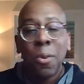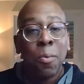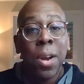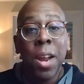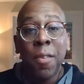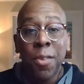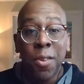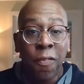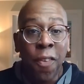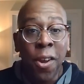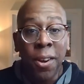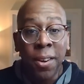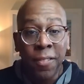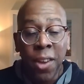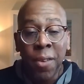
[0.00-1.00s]
whatever your
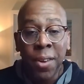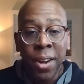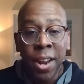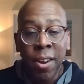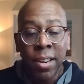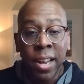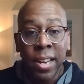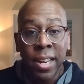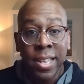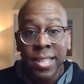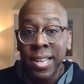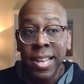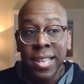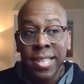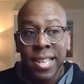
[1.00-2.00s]
favorite airline is. It
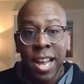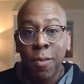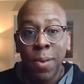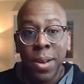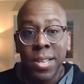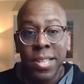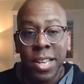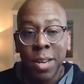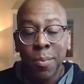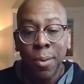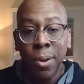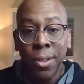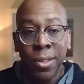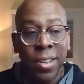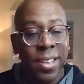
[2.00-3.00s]
ain't Southwest
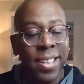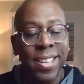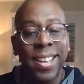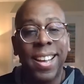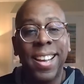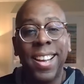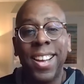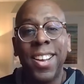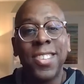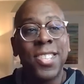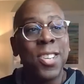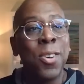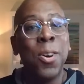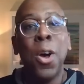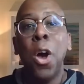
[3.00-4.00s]
anymore.
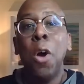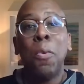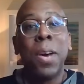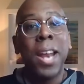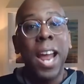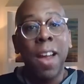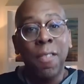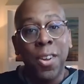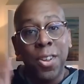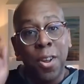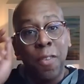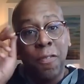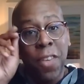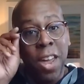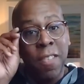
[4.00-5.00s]
So whatever
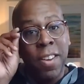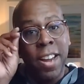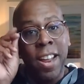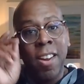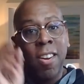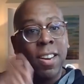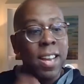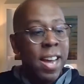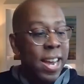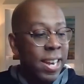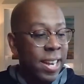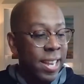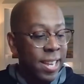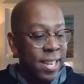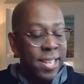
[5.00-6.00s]
your favorite airline
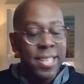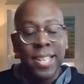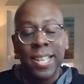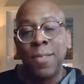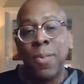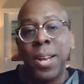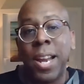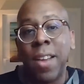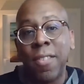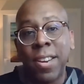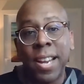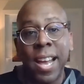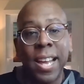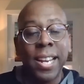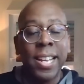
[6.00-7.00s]
is, and whatever
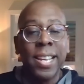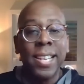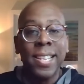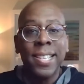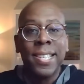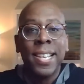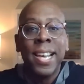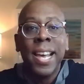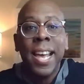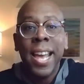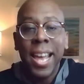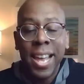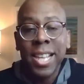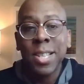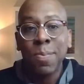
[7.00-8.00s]
that is
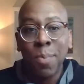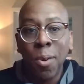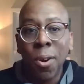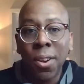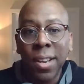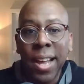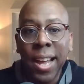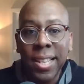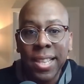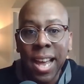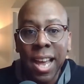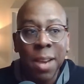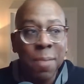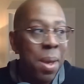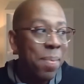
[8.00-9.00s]
more like
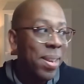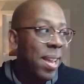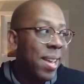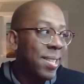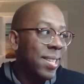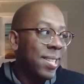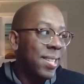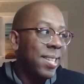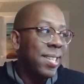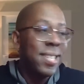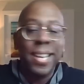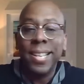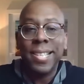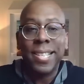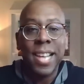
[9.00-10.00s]
that. And maybe the SEC is
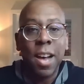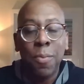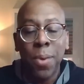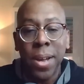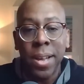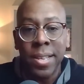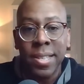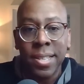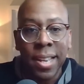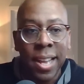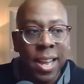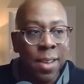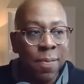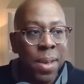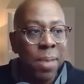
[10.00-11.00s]
like Southwest.
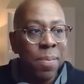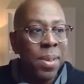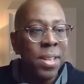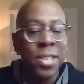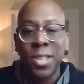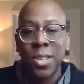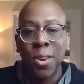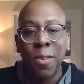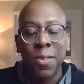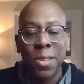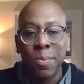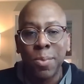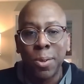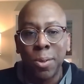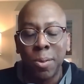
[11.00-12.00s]
Like maybe it's
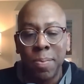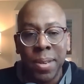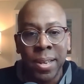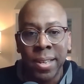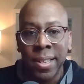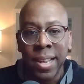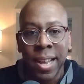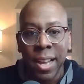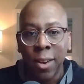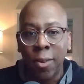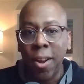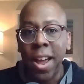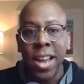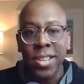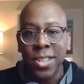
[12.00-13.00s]
serviceable, but
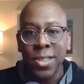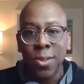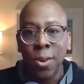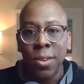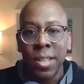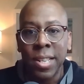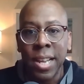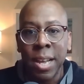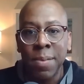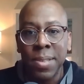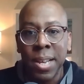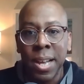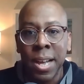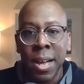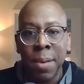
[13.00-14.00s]
crashes all the damn
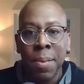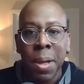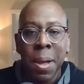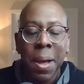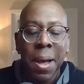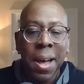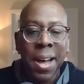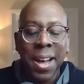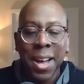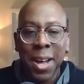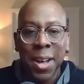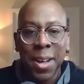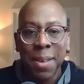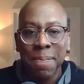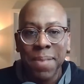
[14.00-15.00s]
time.
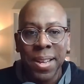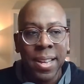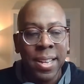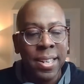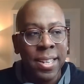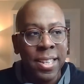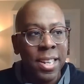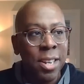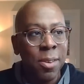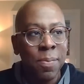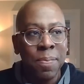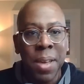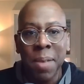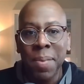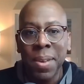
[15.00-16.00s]
But
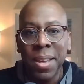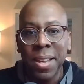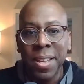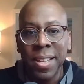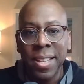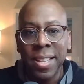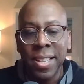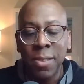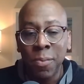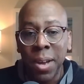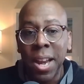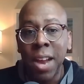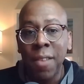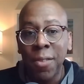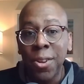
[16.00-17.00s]
maybe
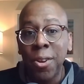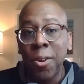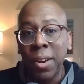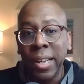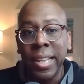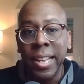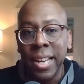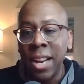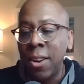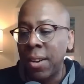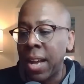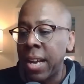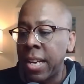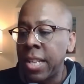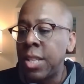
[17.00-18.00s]
whatever your elite
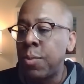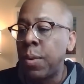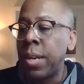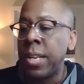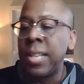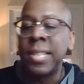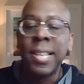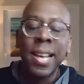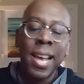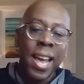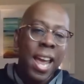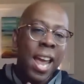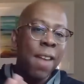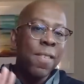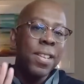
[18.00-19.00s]
airline, this is what it is.
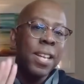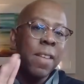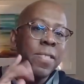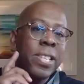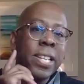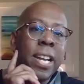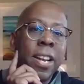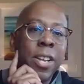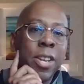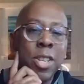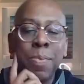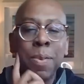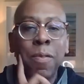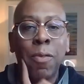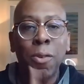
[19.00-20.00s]
Everything I've seen out here has
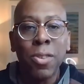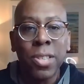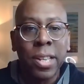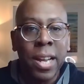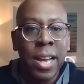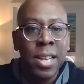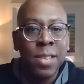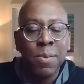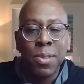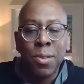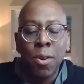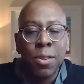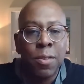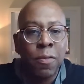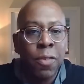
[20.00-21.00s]
been first class from
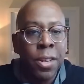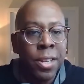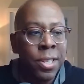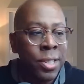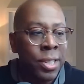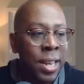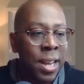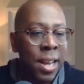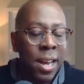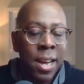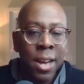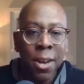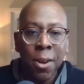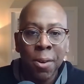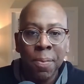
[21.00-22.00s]
start to finish.
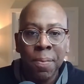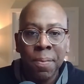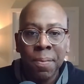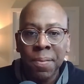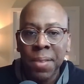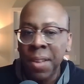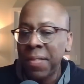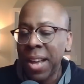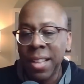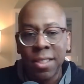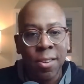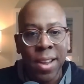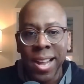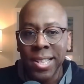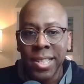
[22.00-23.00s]
They've got
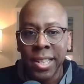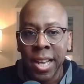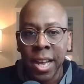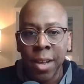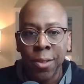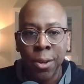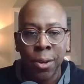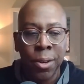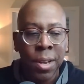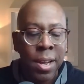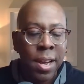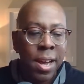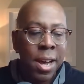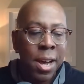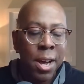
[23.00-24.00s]
their act together.
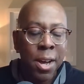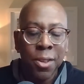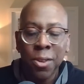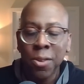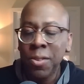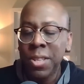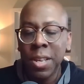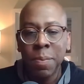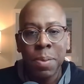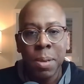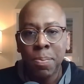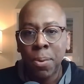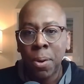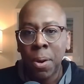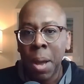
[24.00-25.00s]
UT
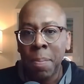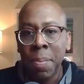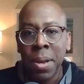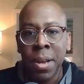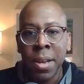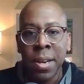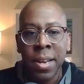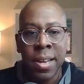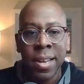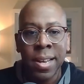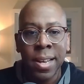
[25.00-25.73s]
people have been